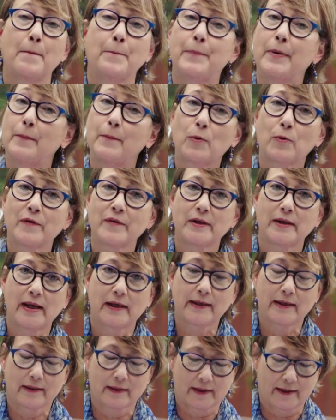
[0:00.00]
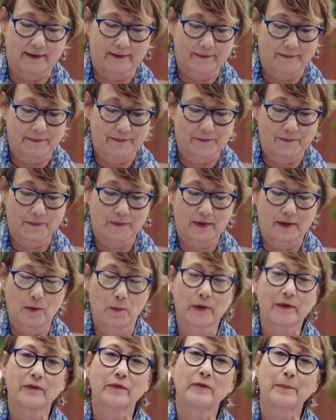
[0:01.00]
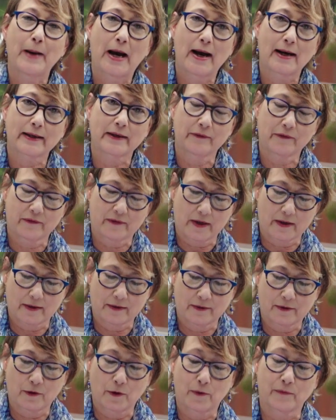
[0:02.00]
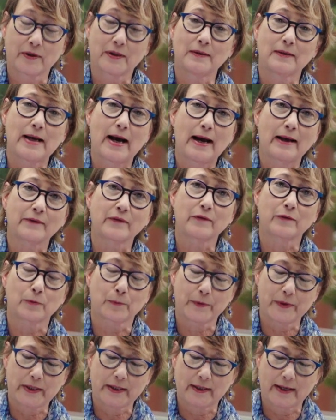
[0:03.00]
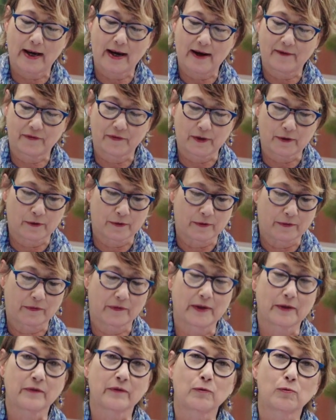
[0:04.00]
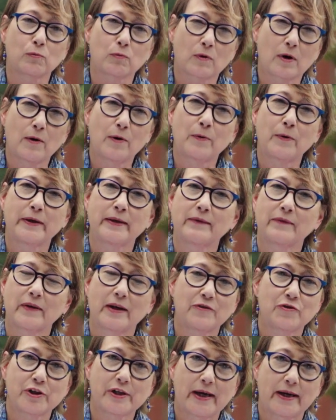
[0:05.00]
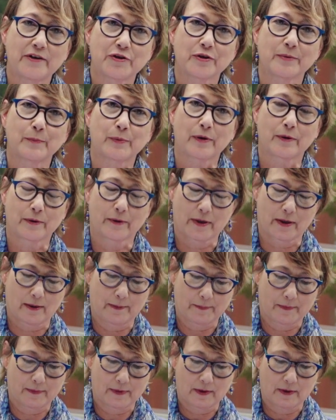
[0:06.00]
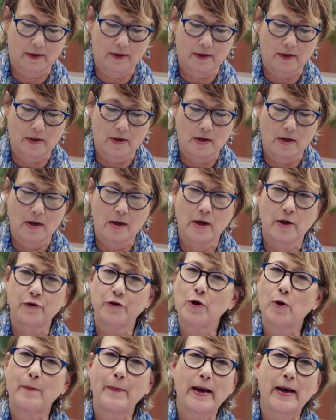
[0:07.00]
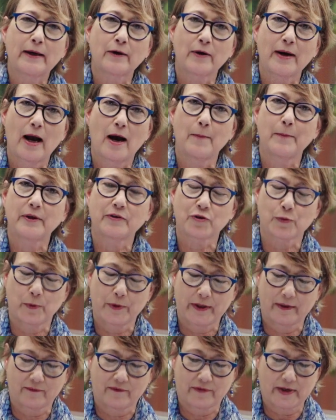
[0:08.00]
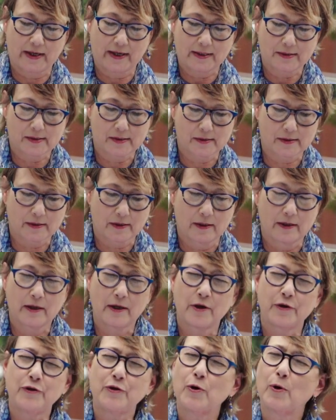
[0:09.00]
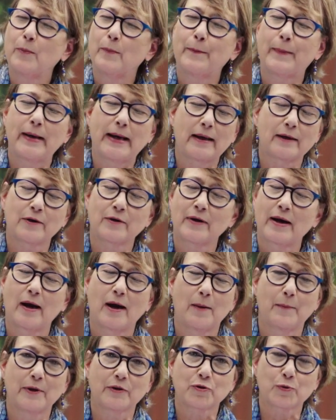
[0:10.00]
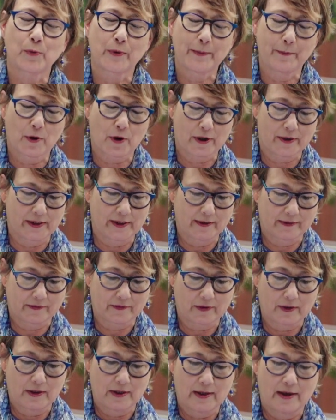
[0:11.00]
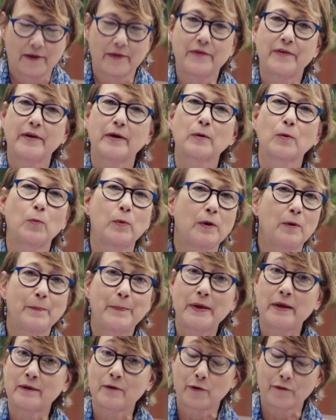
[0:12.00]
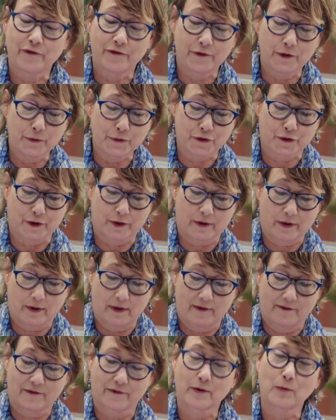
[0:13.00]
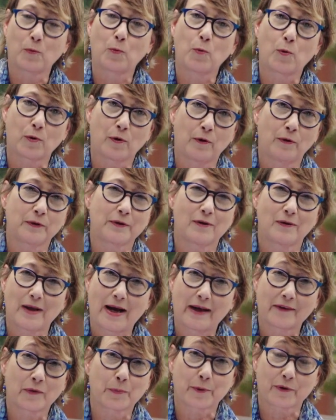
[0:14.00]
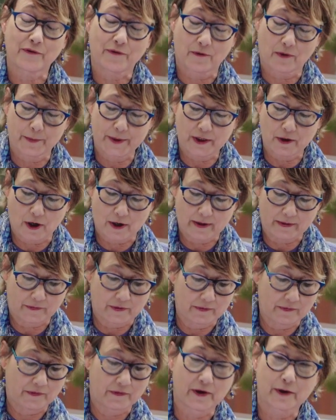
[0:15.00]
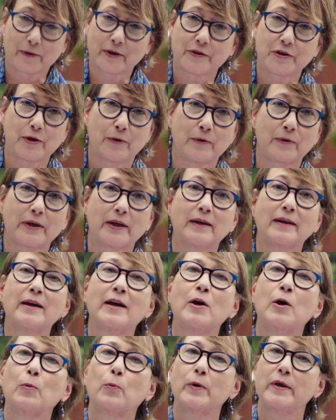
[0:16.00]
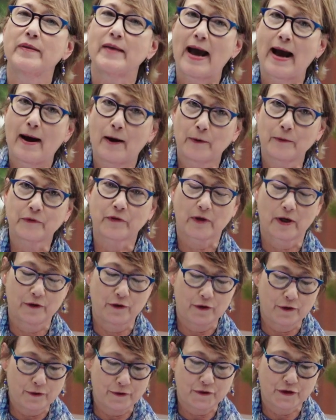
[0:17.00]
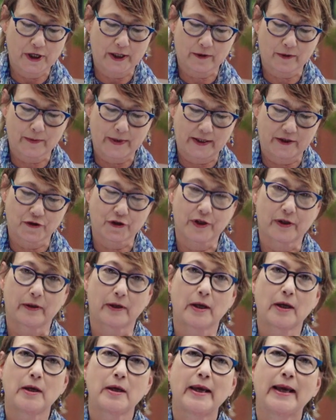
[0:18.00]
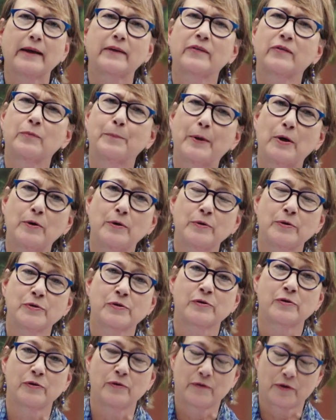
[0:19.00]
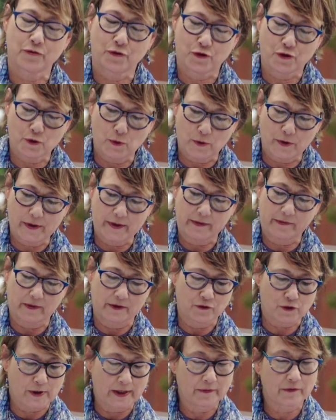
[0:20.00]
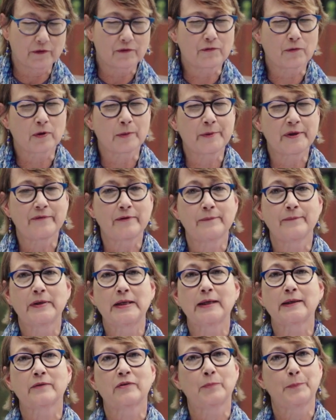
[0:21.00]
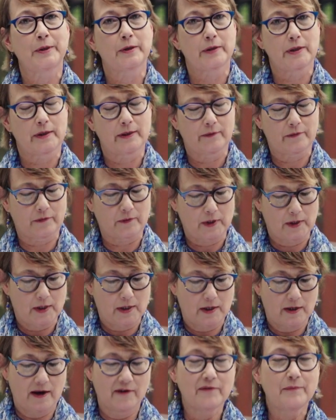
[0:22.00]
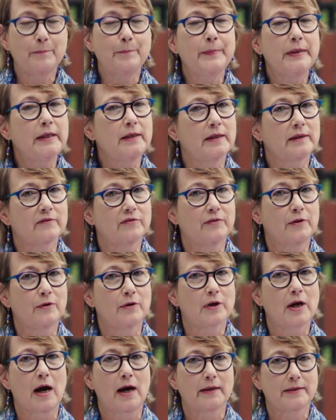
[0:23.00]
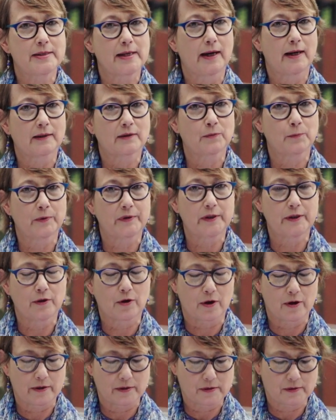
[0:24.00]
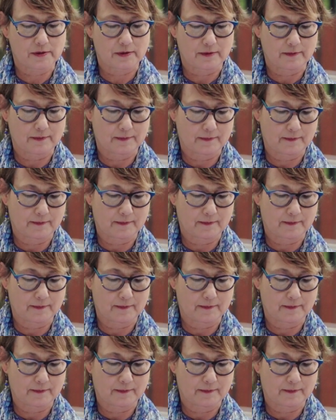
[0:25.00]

But more than anything, what Spac has done over the last 3.5 years is grow its education program. No matter how much we invest, no matter how much we market, there will be no future for world-class performing arts in Saratoga without a new generation exposed to the joys and transformative experience of meaningful contact with the arts.